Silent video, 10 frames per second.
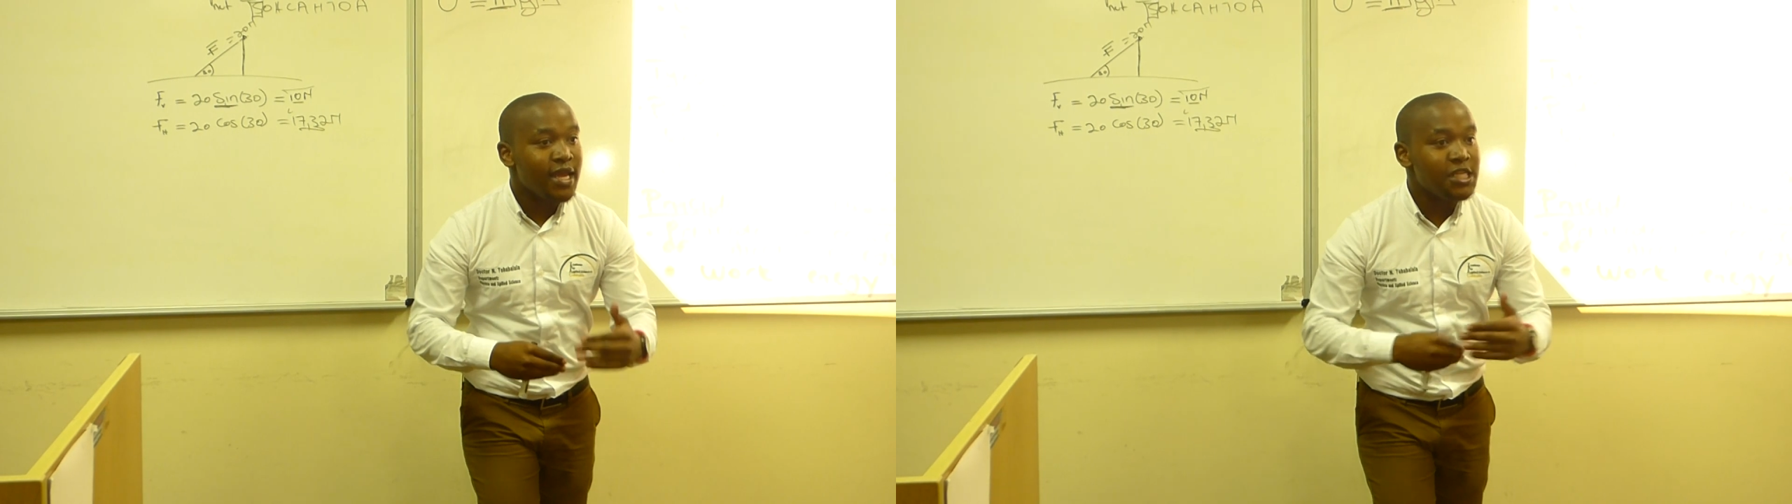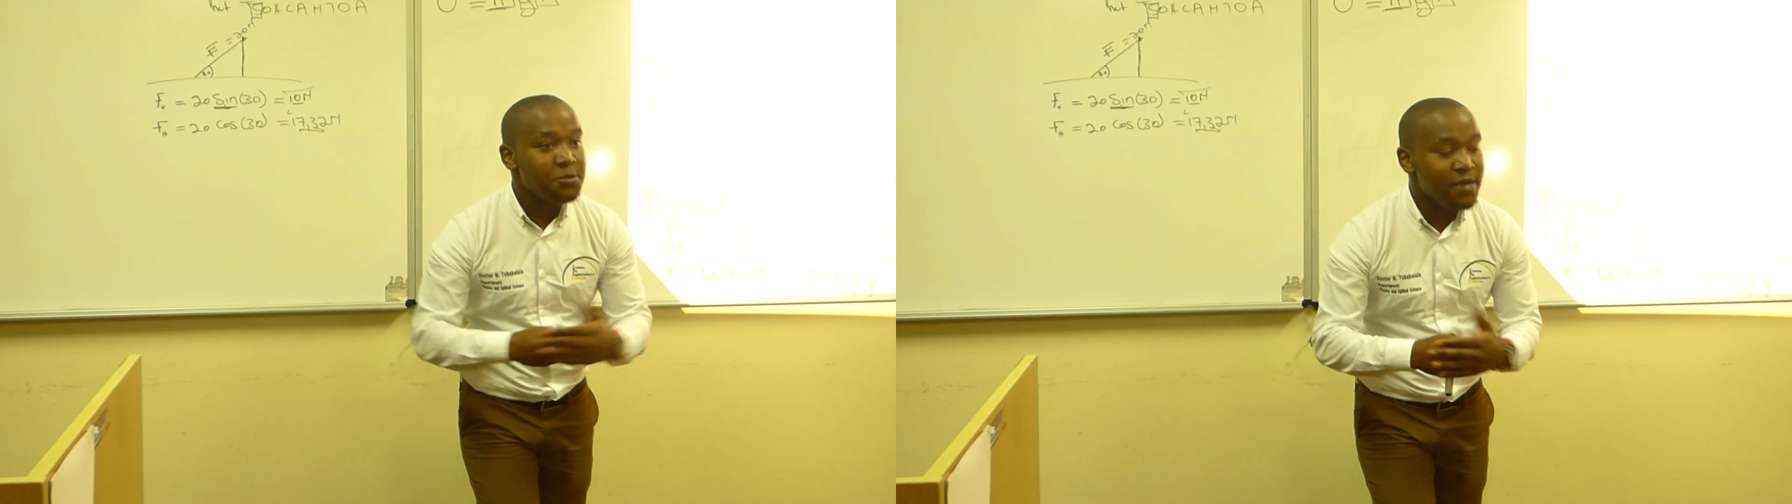
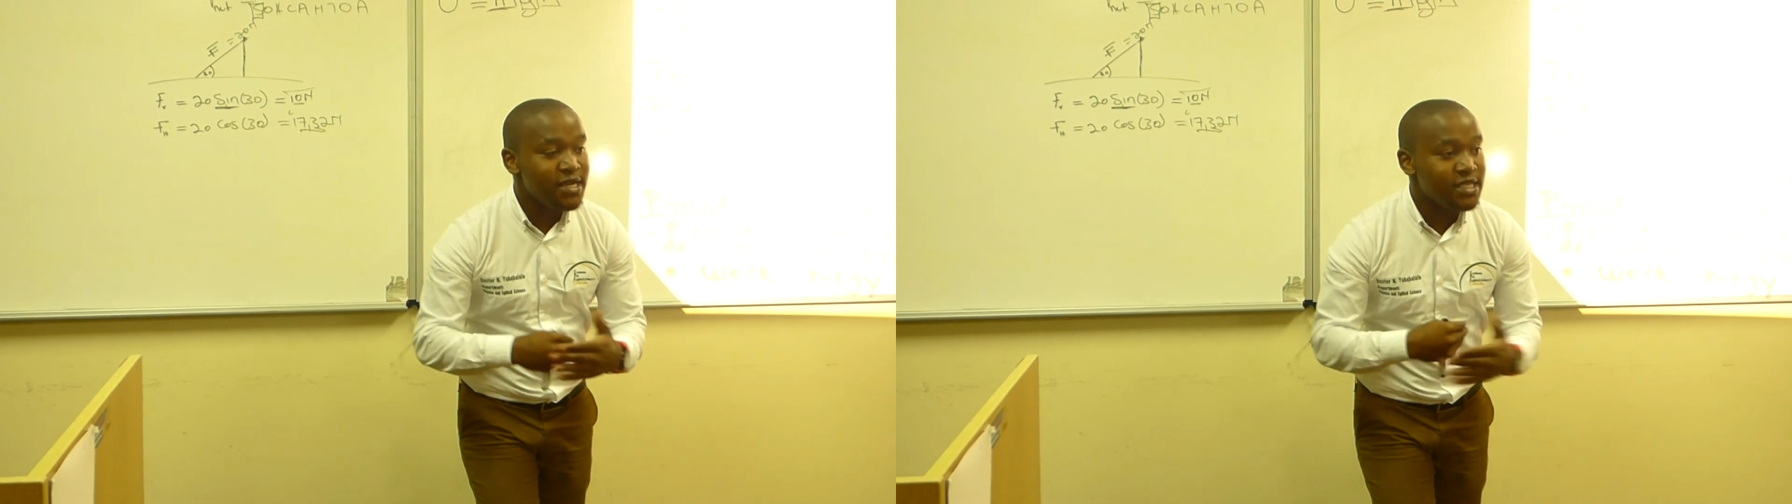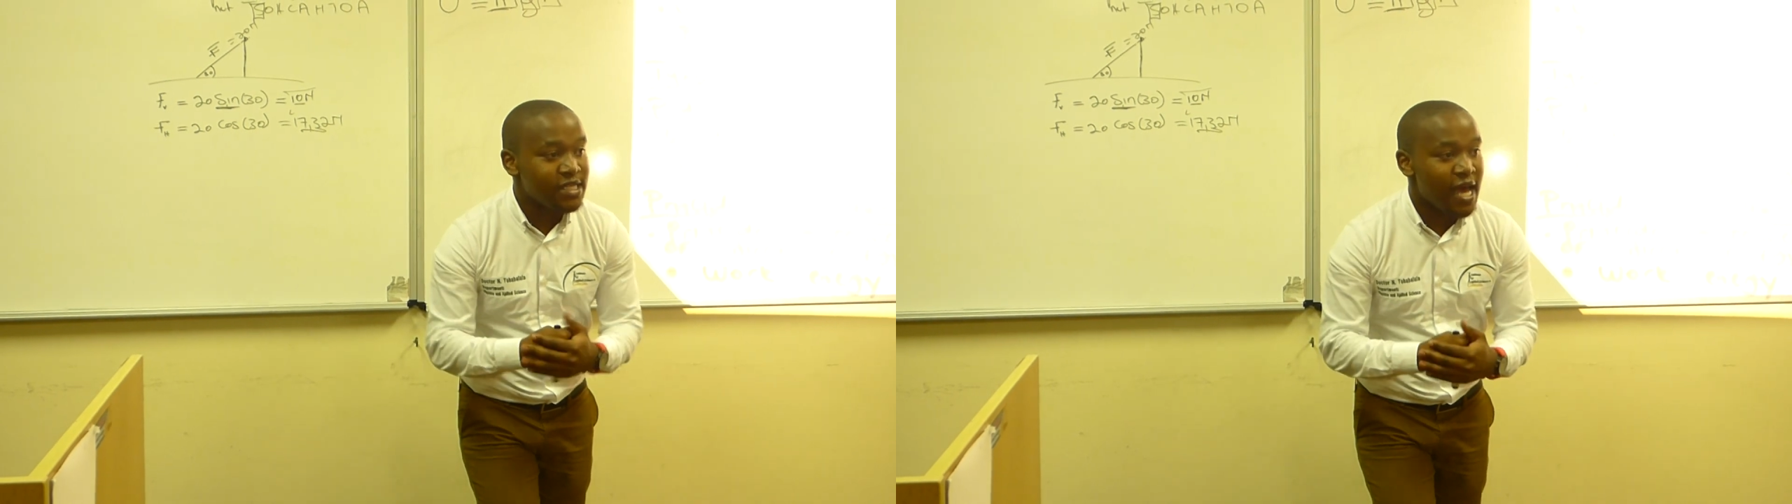their
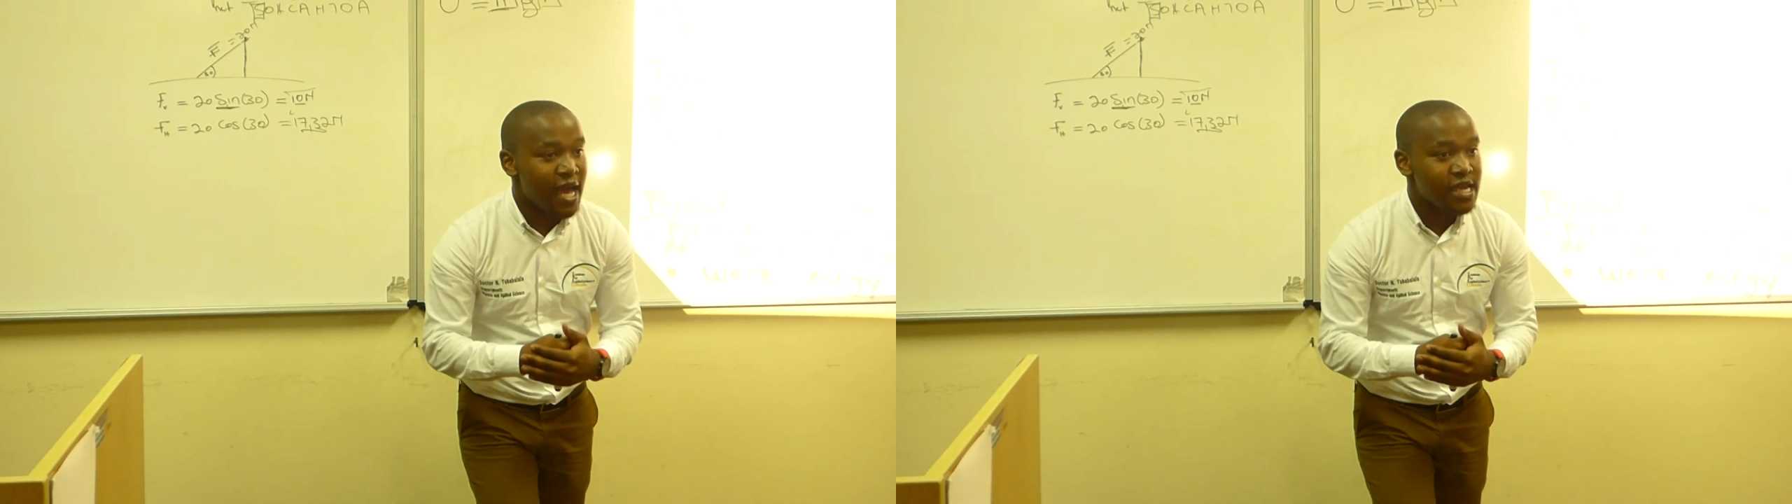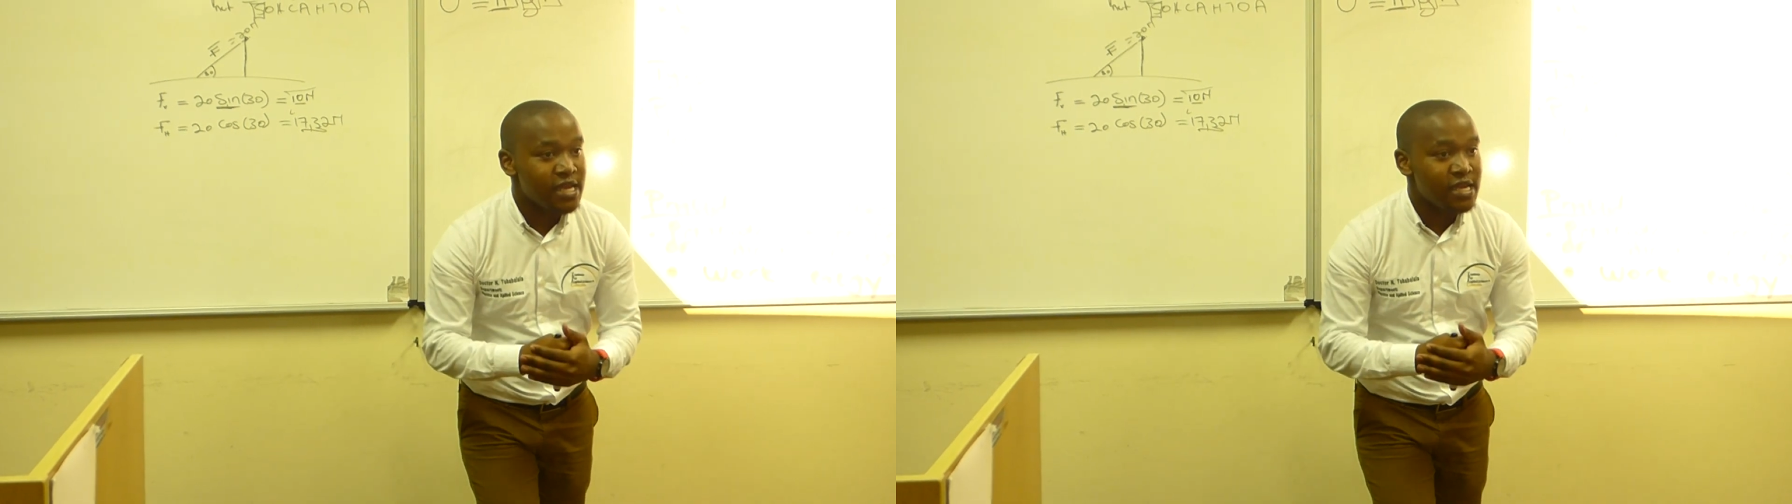speed is
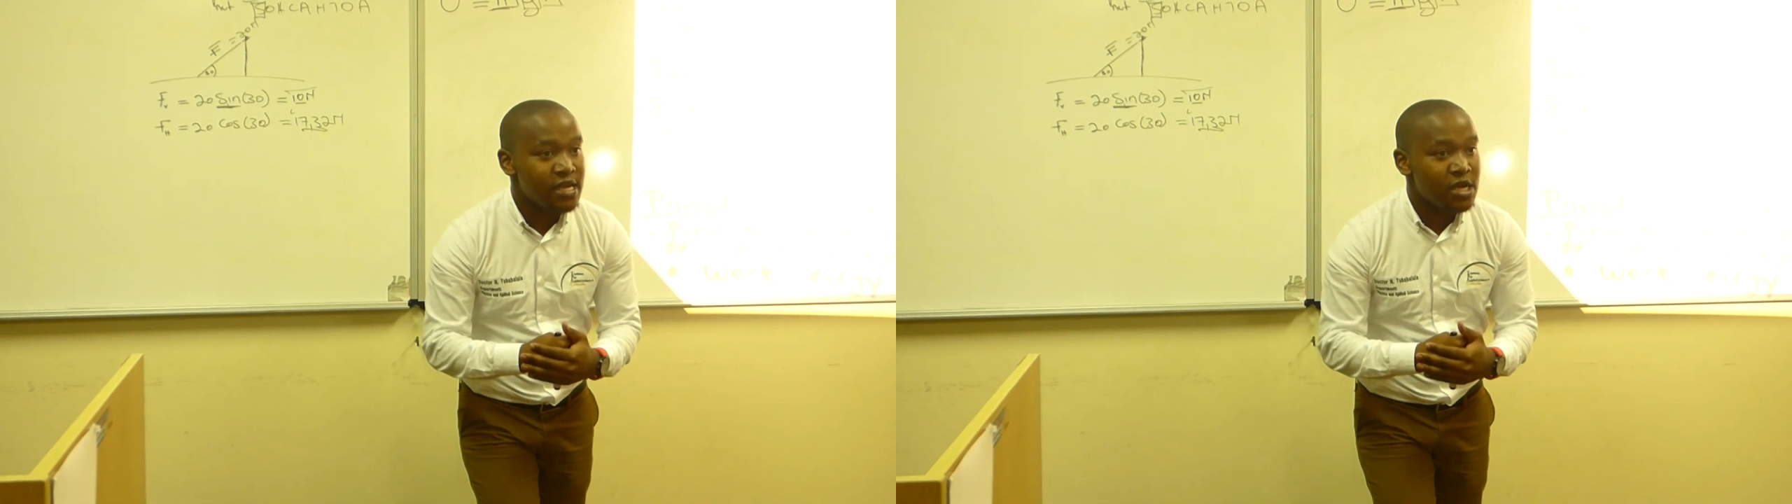high,